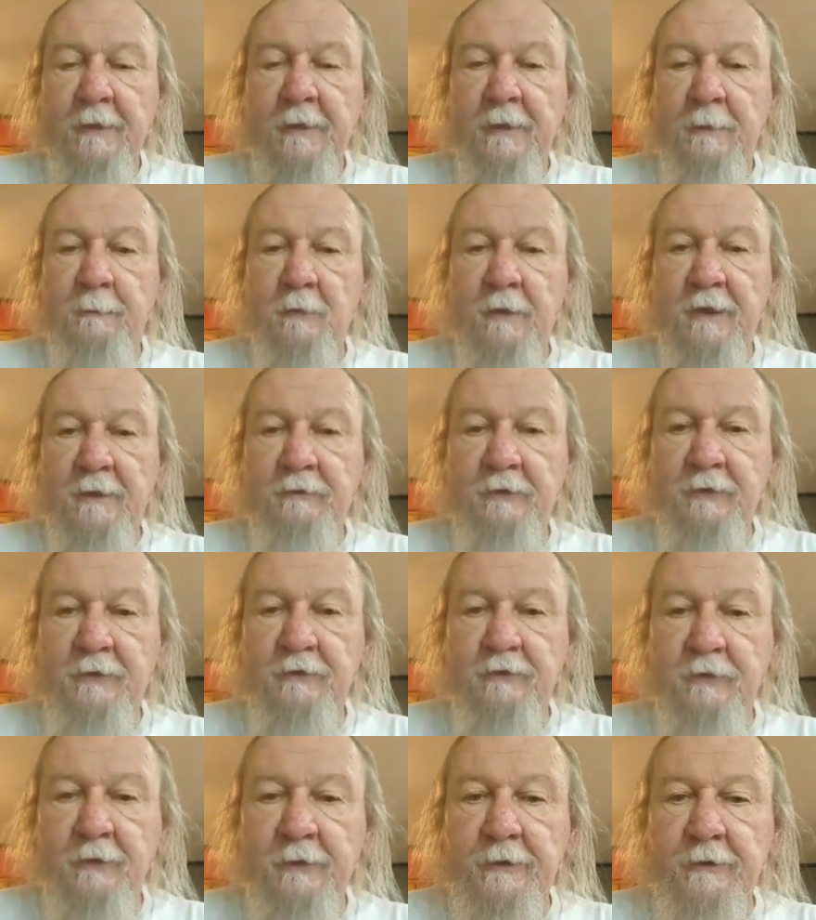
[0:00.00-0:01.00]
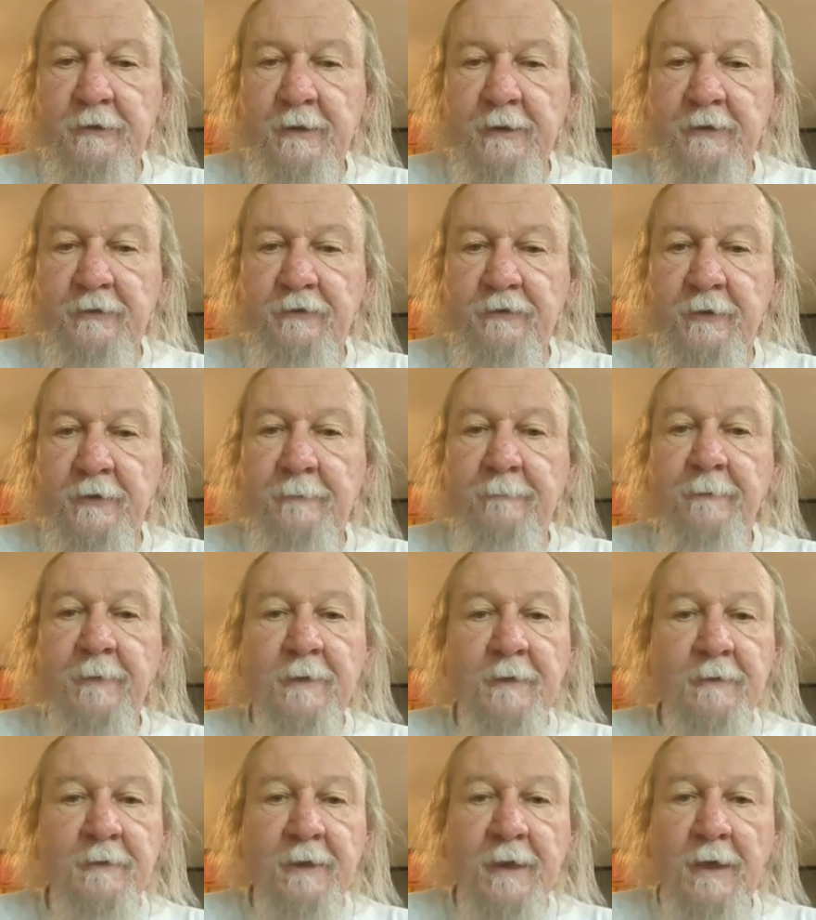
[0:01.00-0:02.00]
and we're having a joint tasting.
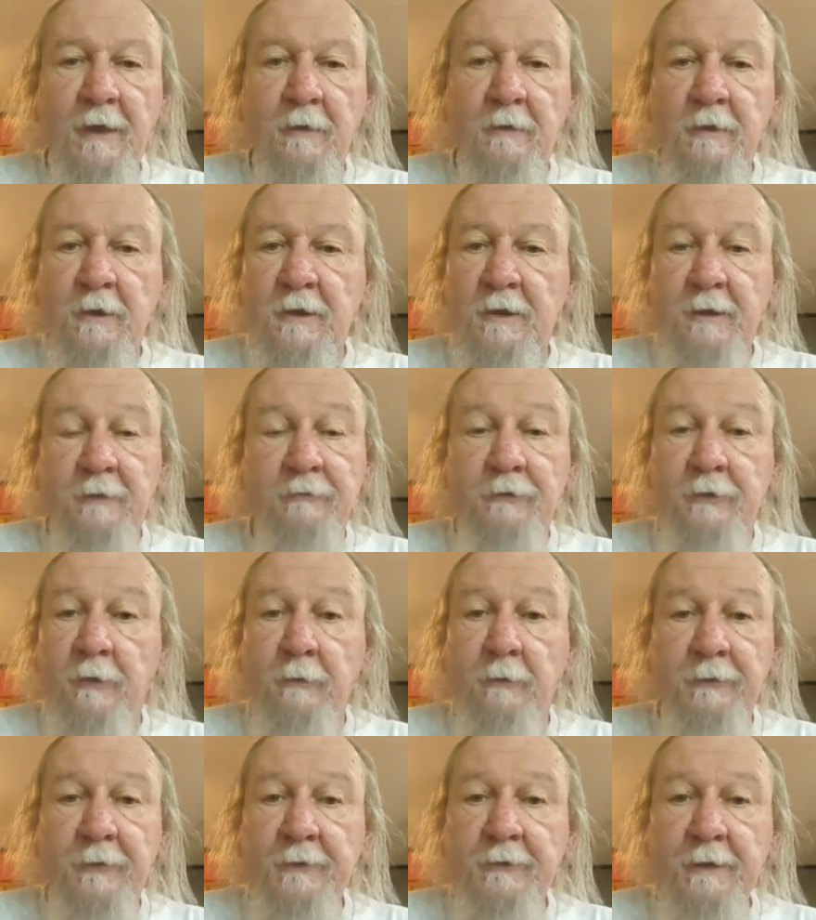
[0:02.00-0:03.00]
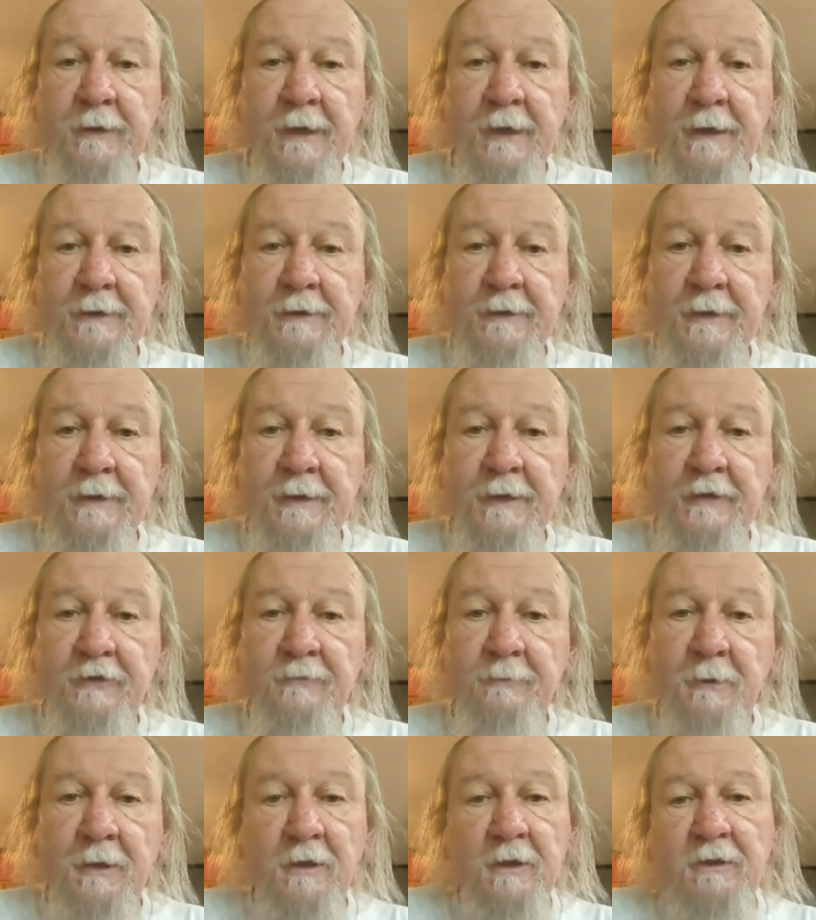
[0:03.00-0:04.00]
Now, if you don't think the idea
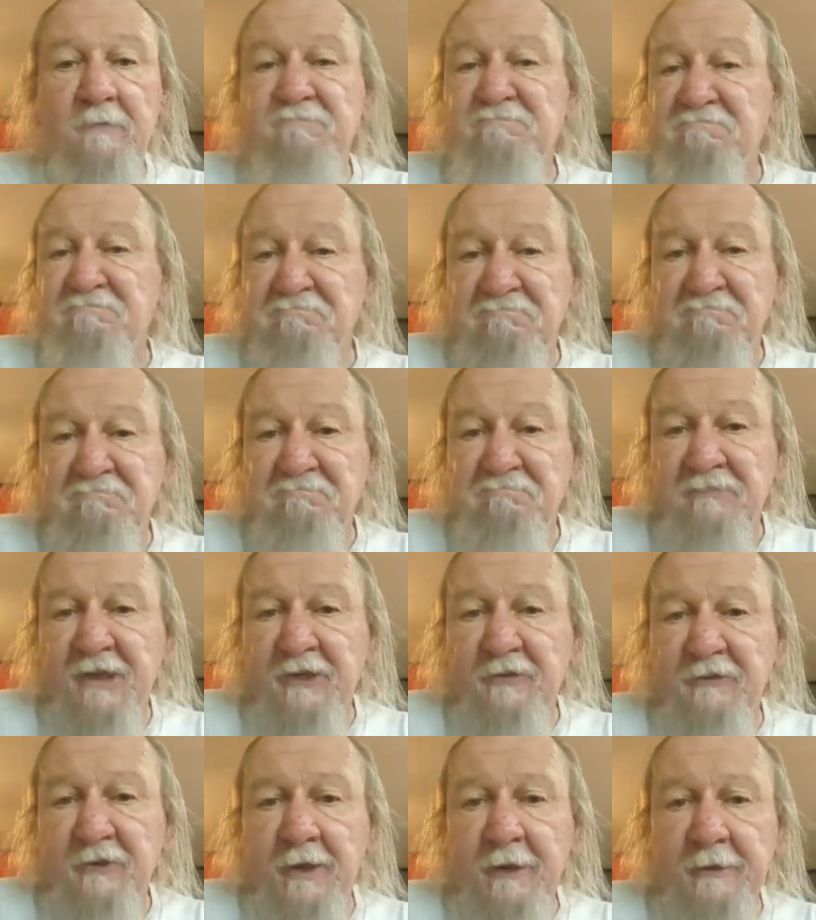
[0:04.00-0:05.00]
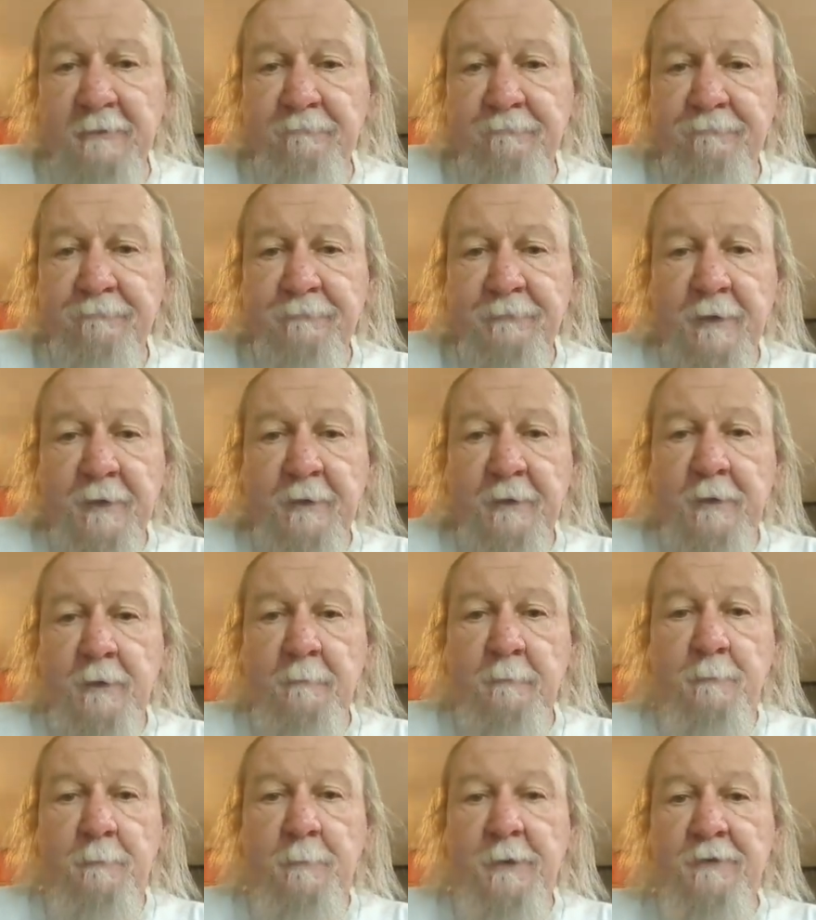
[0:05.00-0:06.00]
has merit, that's fine.
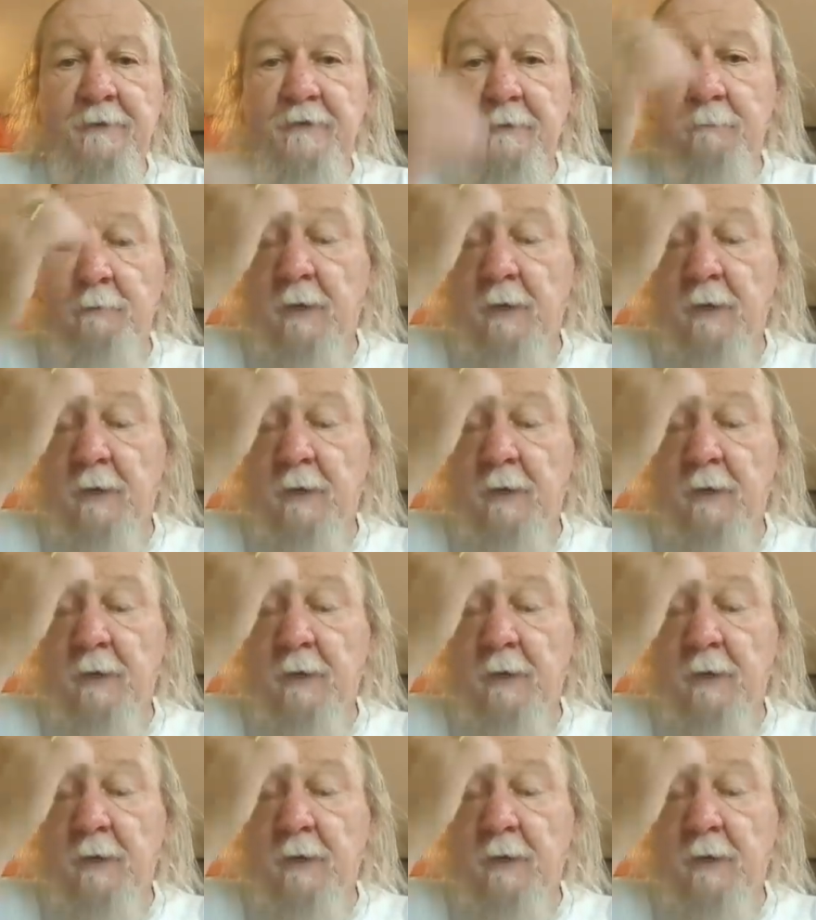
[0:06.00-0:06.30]
But